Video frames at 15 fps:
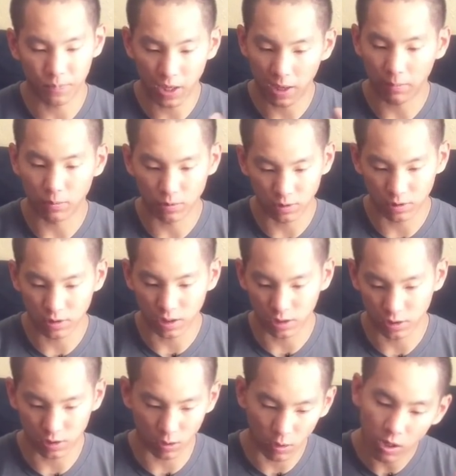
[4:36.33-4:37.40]
cables and
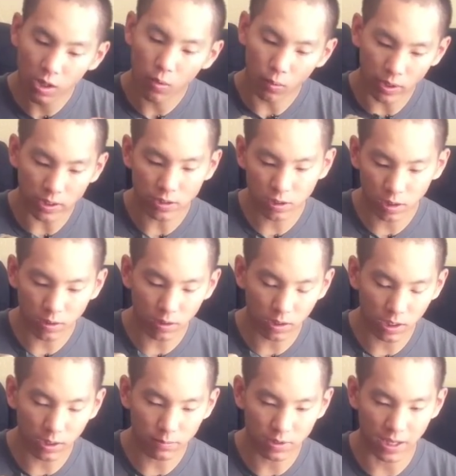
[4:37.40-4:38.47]
such. So when it
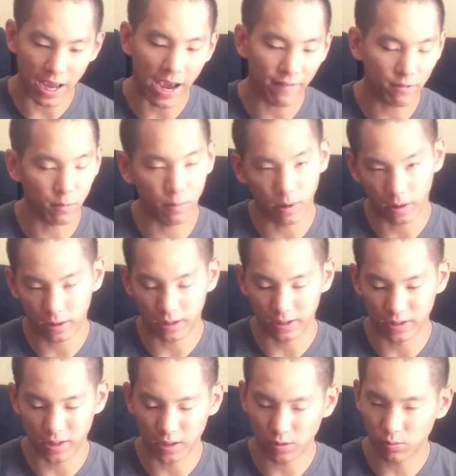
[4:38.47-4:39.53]
comes to aftermarket
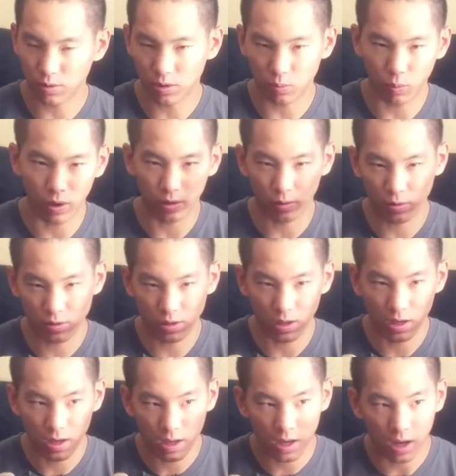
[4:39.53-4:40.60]
accessories, while there
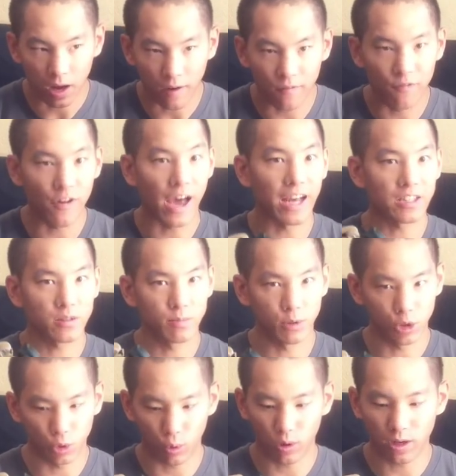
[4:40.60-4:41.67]
isn't a vast
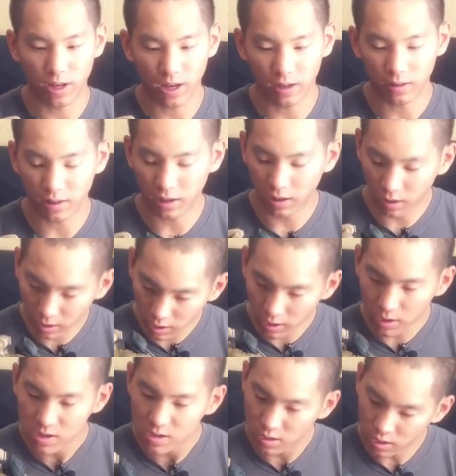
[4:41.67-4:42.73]
majority out there,
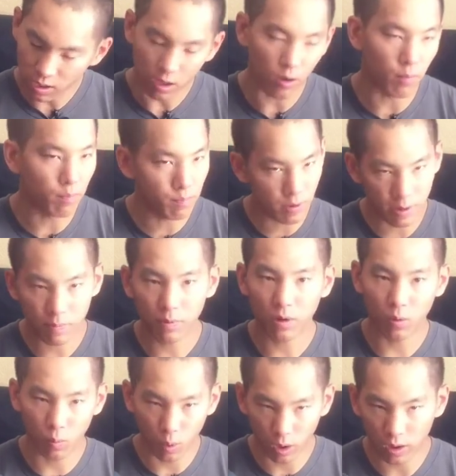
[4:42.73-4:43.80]
you know,
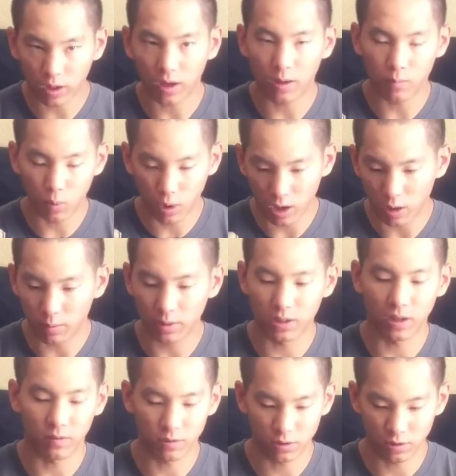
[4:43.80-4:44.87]
people are working on more
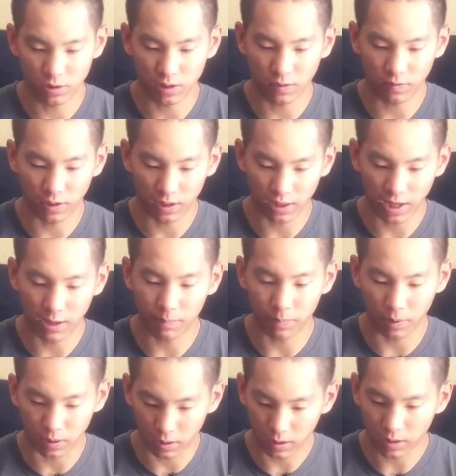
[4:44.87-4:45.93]
helmet covers and stuff like
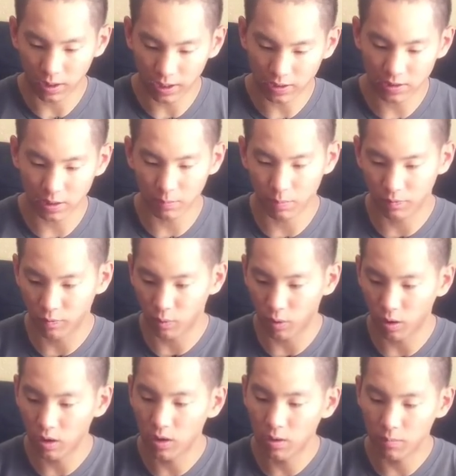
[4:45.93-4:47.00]
that. But like I said
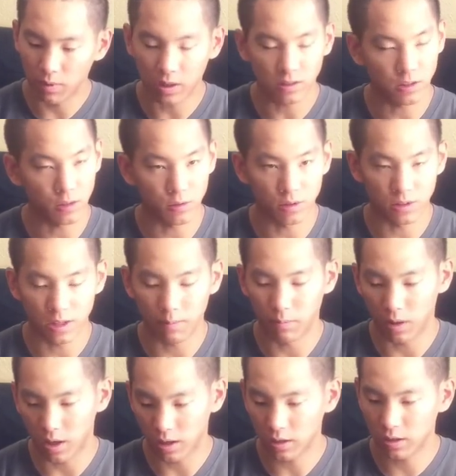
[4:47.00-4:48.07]
before, because it uses
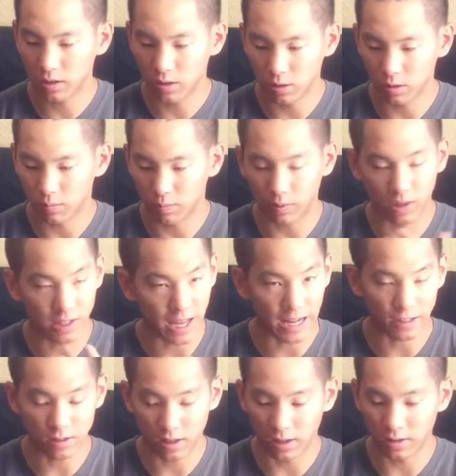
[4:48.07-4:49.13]
M-LOK, you can
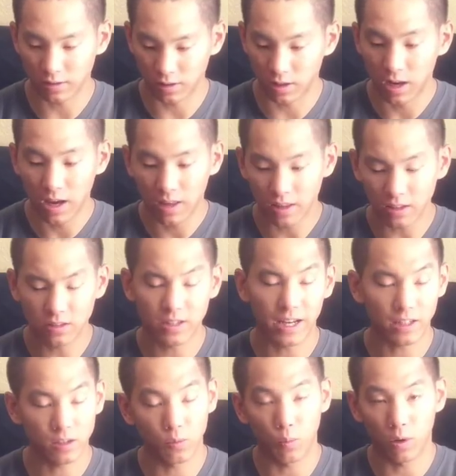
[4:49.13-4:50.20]
attach things, and this is
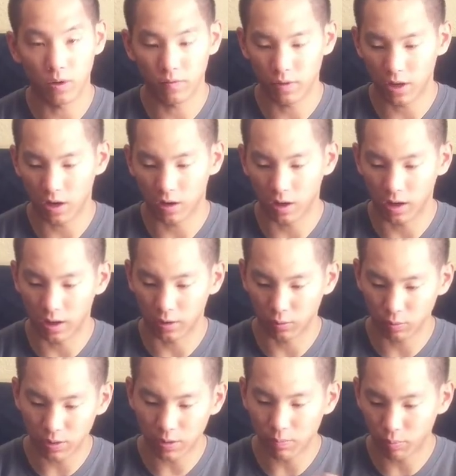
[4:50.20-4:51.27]
actually one of their
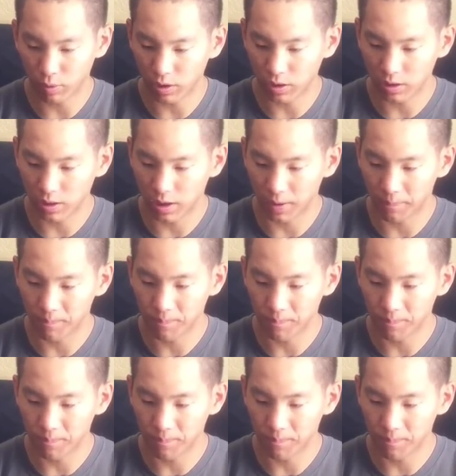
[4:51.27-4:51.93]
3D printed